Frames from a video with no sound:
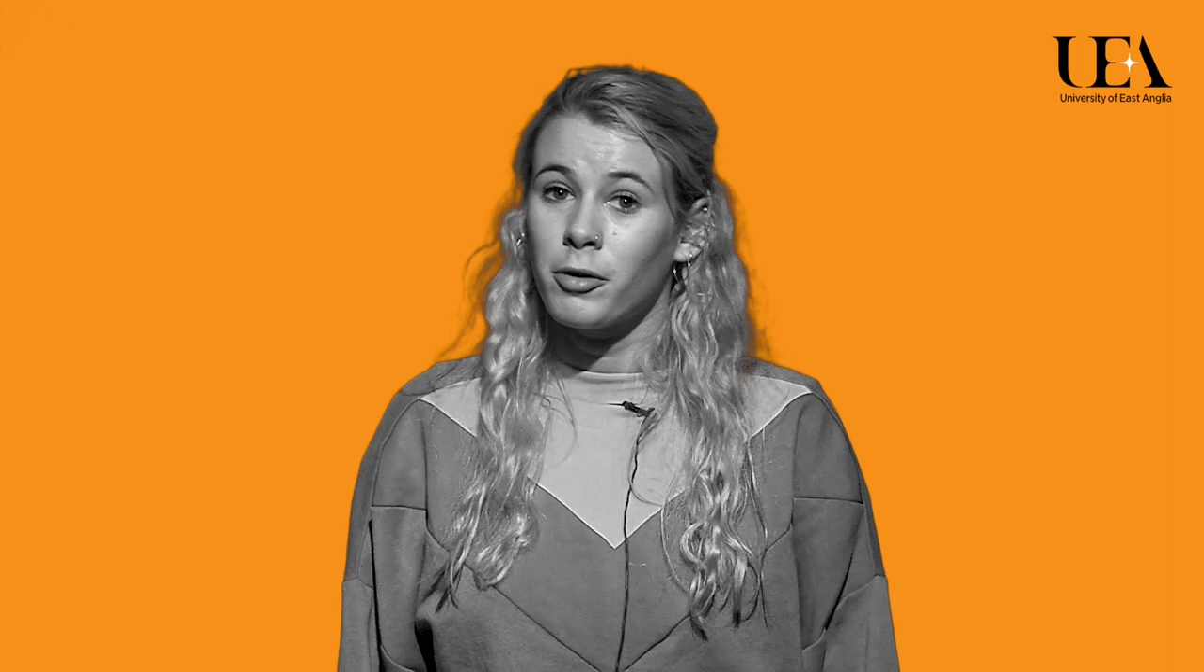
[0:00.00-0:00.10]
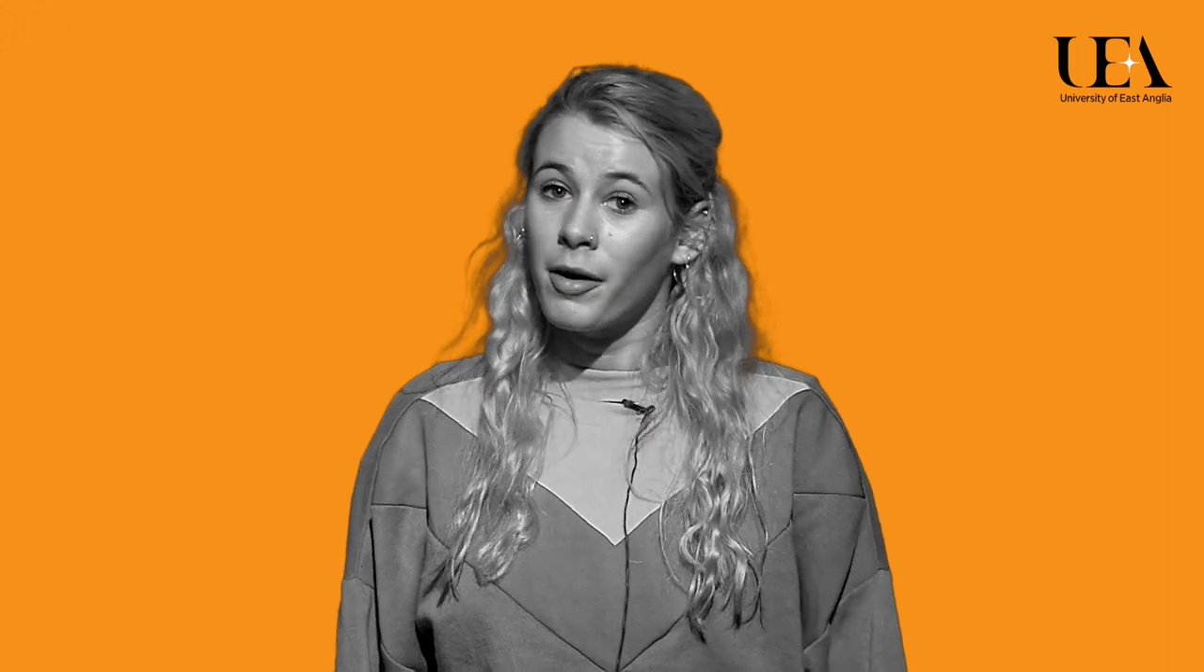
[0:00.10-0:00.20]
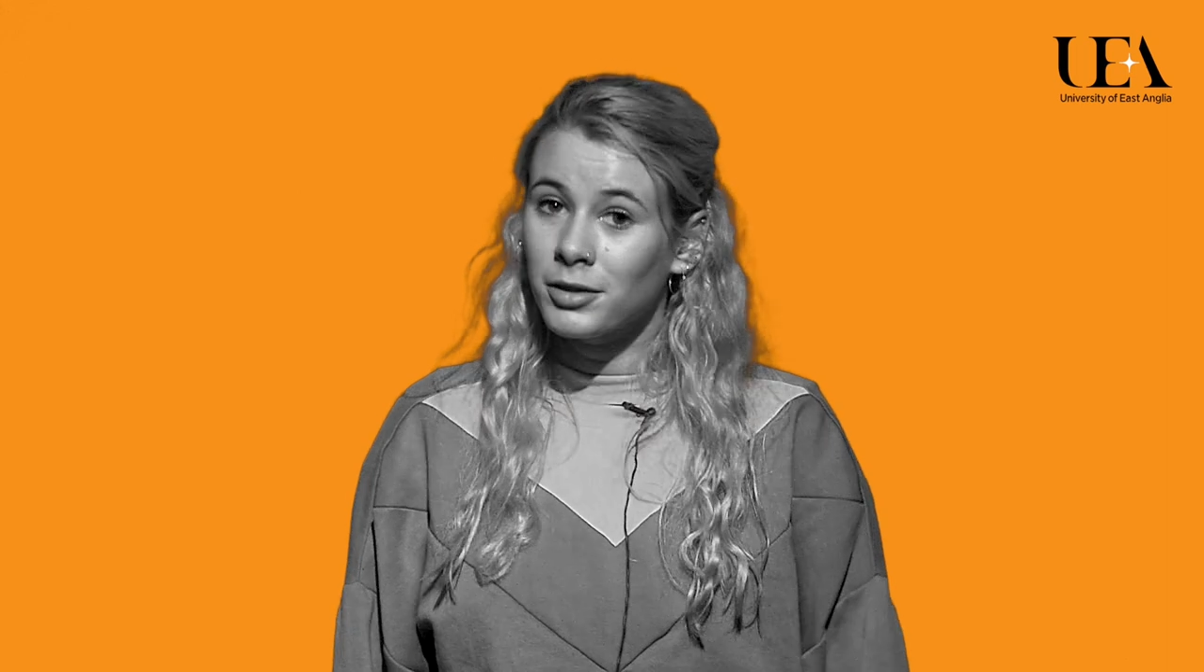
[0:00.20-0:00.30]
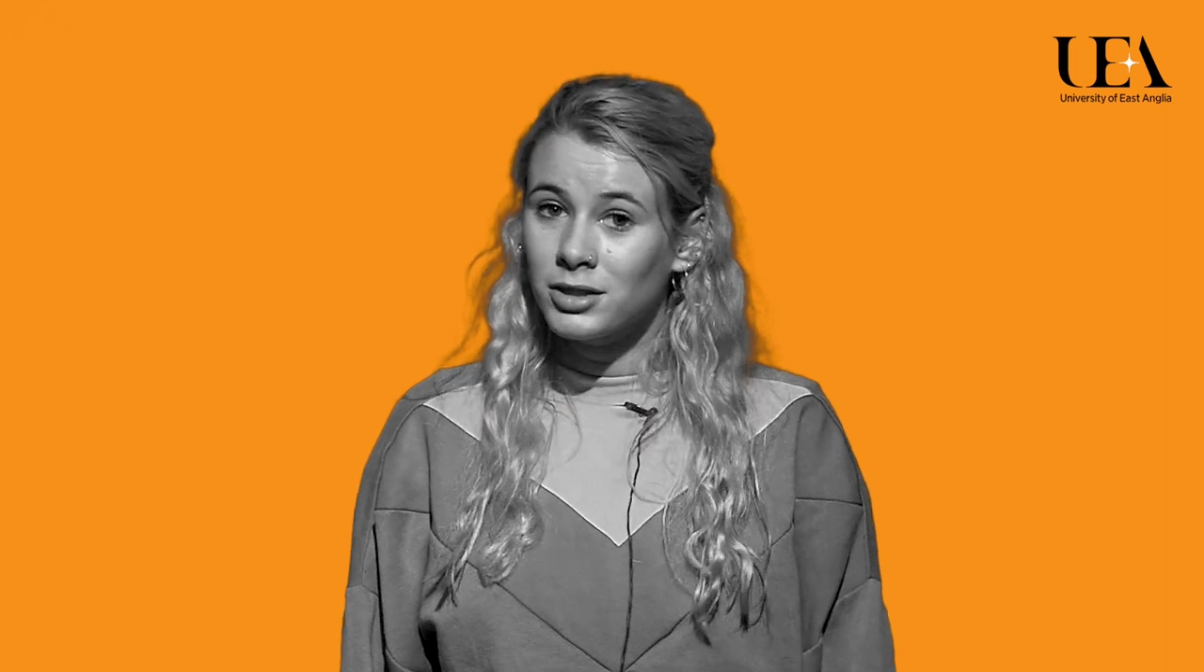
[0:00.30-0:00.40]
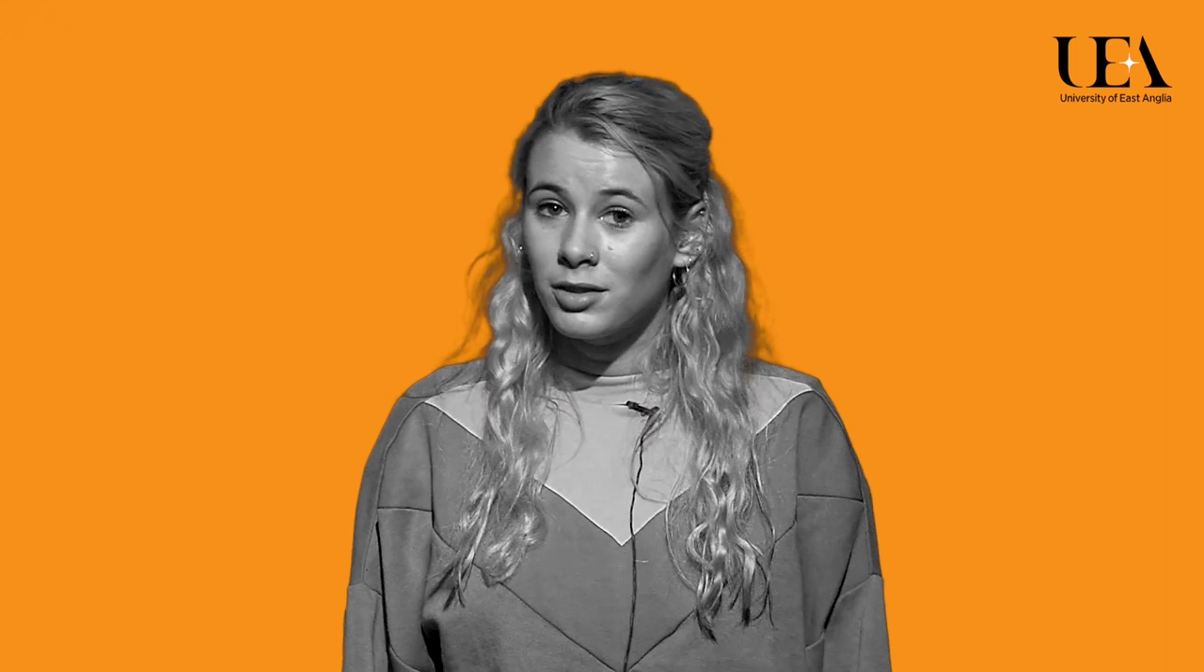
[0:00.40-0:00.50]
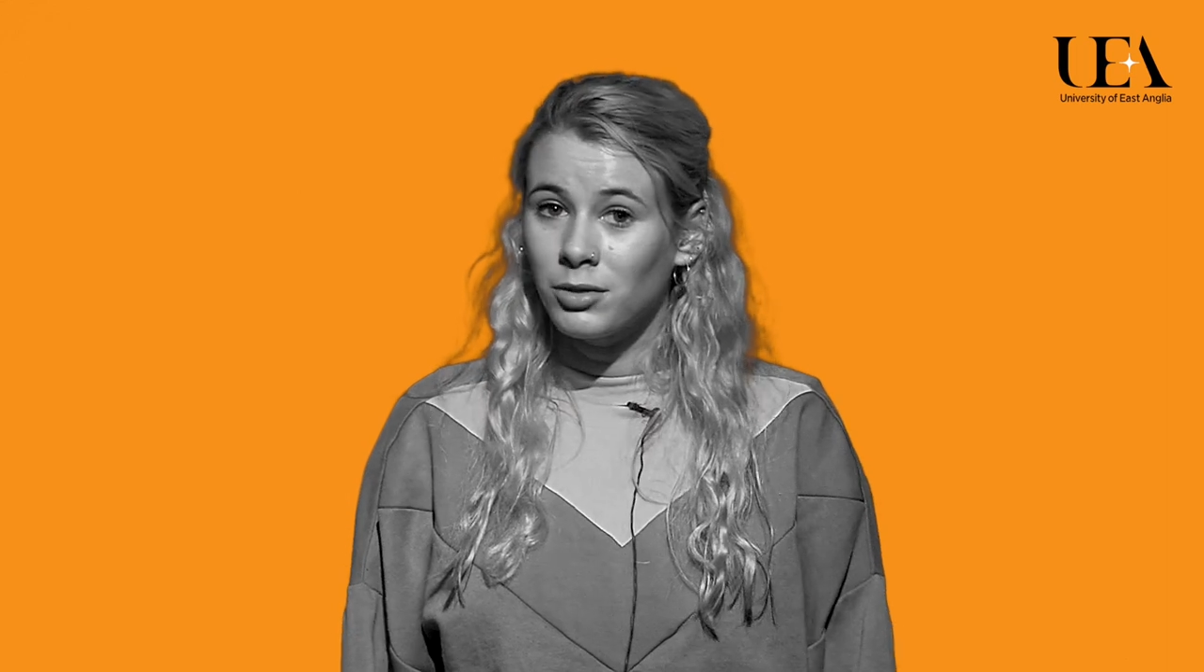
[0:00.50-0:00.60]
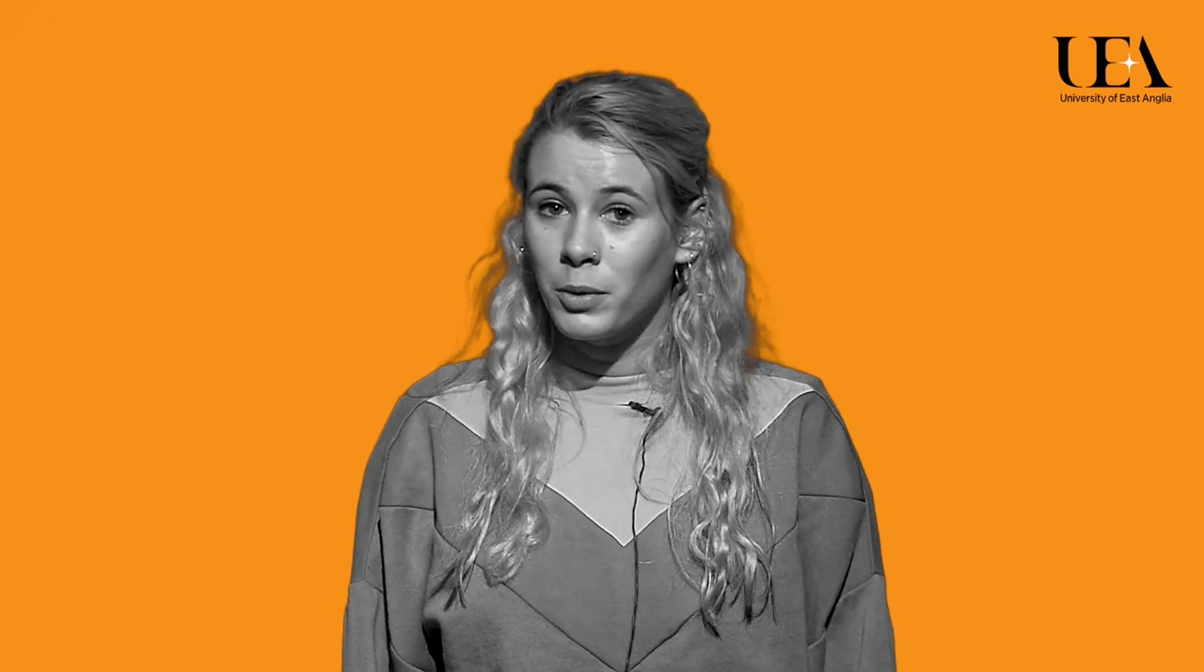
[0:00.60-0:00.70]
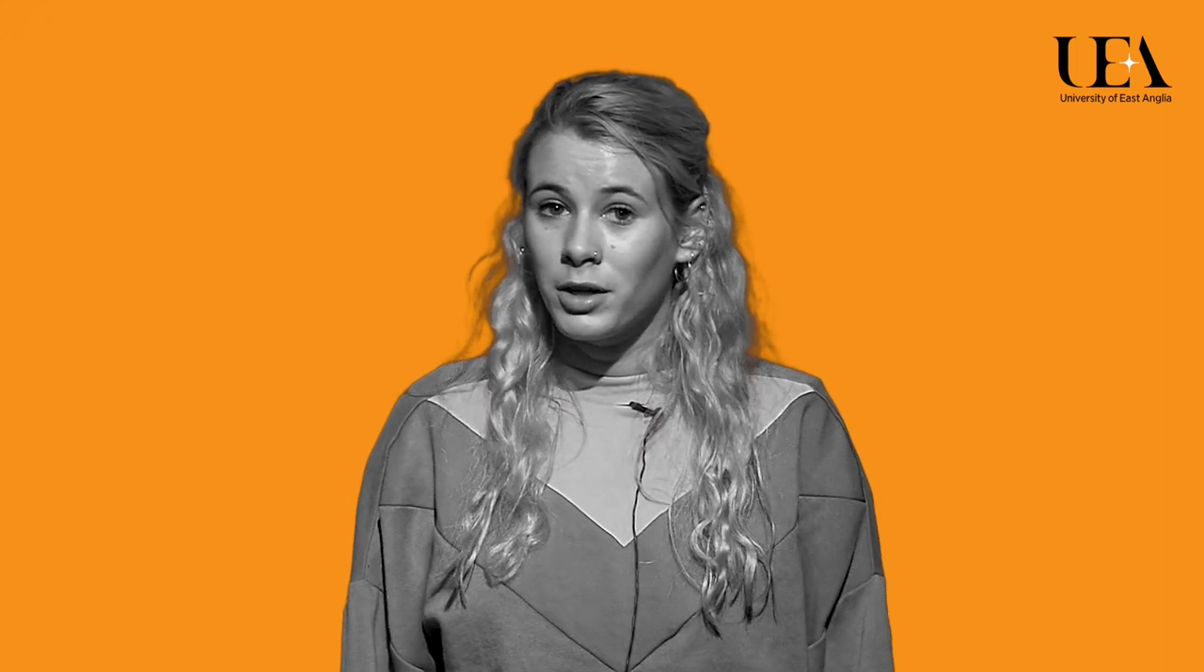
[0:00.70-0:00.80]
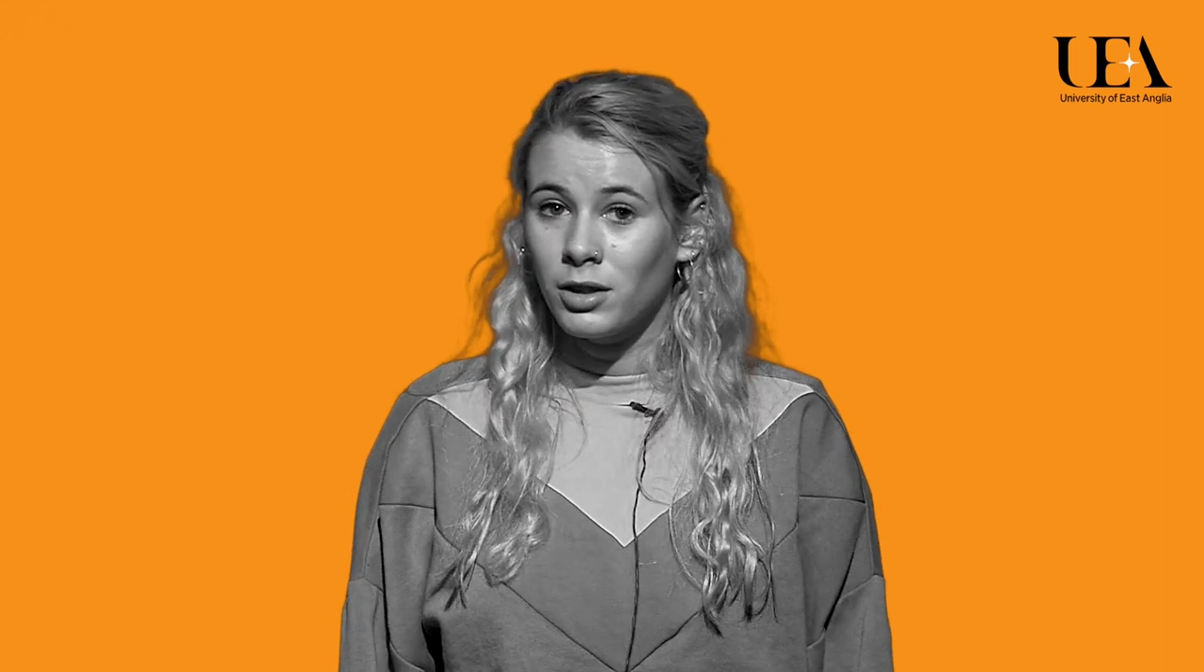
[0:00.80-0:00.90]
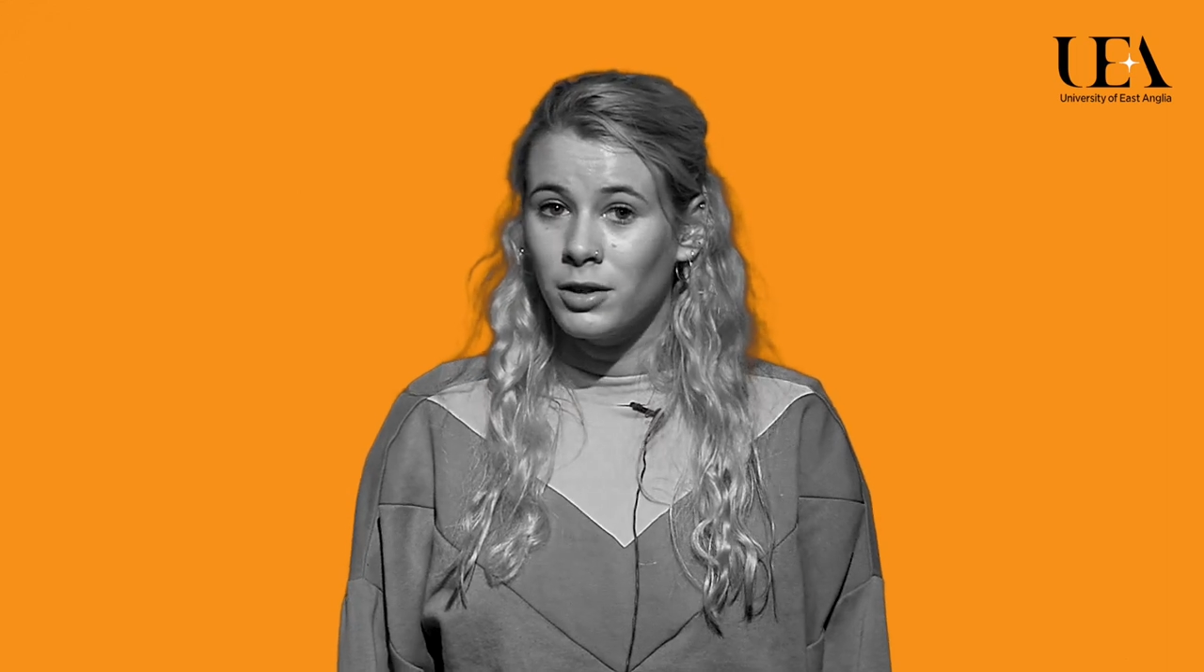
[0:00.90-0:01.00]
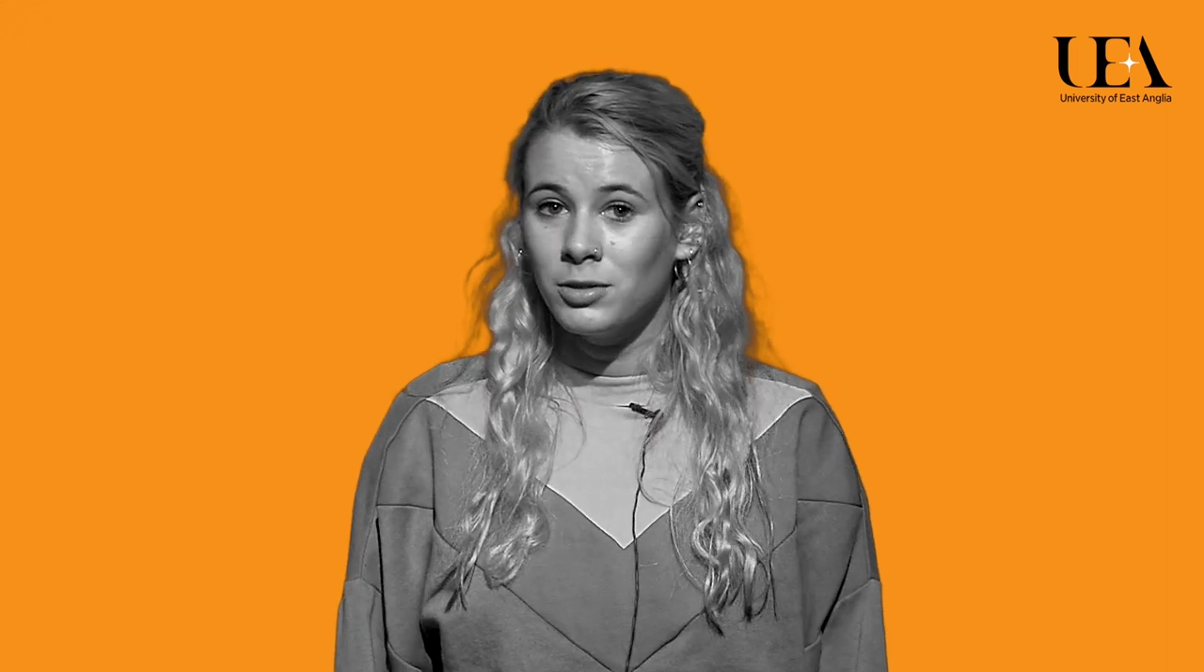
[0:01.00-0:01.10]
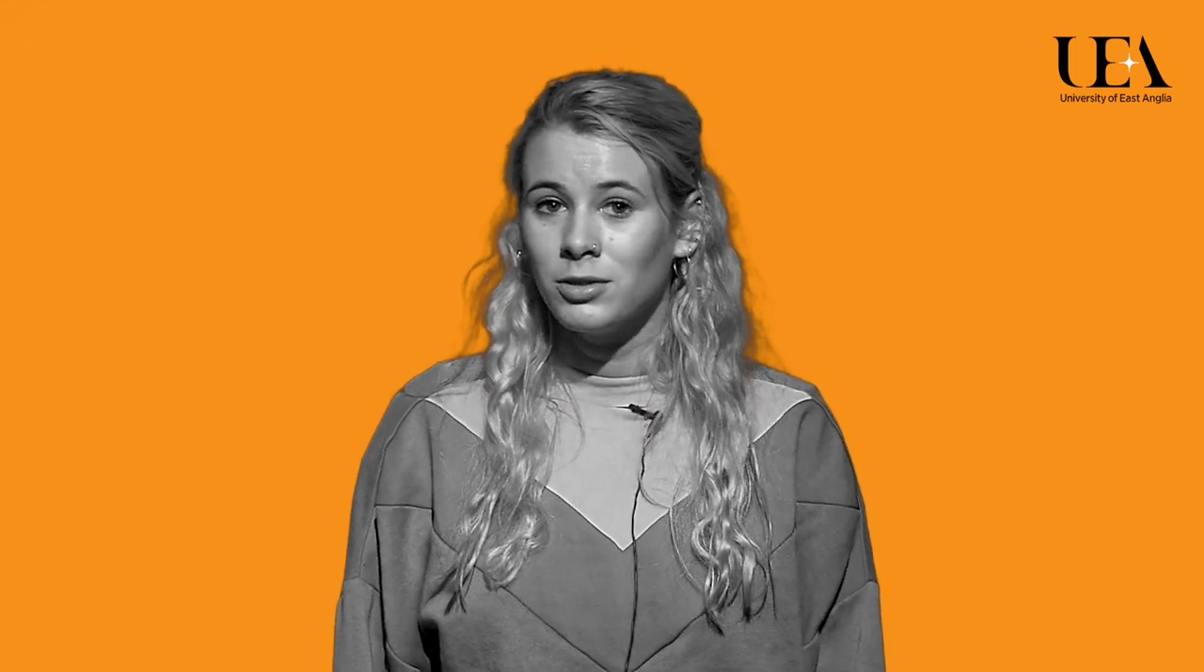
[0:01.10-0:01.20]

prioritize your workload,